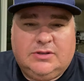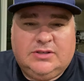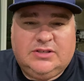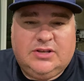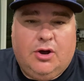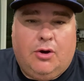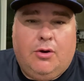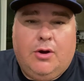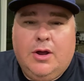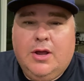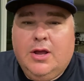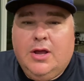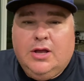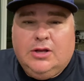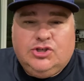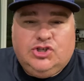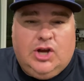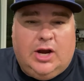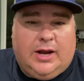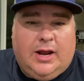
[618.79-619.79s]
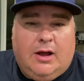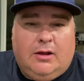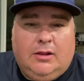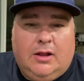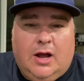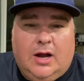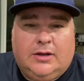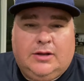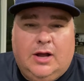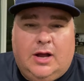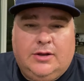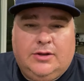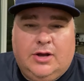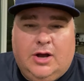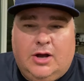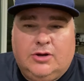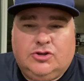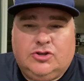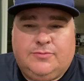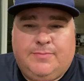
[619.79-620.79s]
So check out Locked On
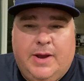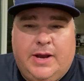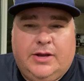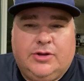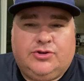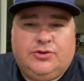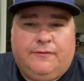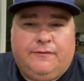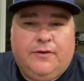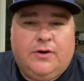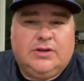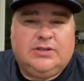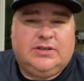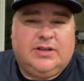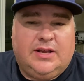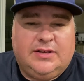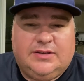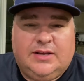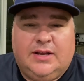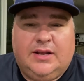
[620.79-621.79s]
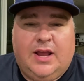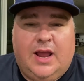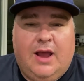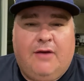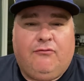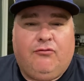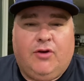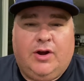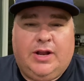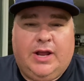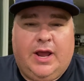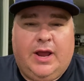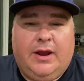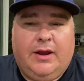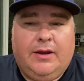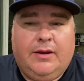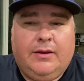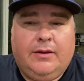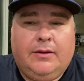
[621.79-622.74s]
Dodgers. Make it your first listen every day.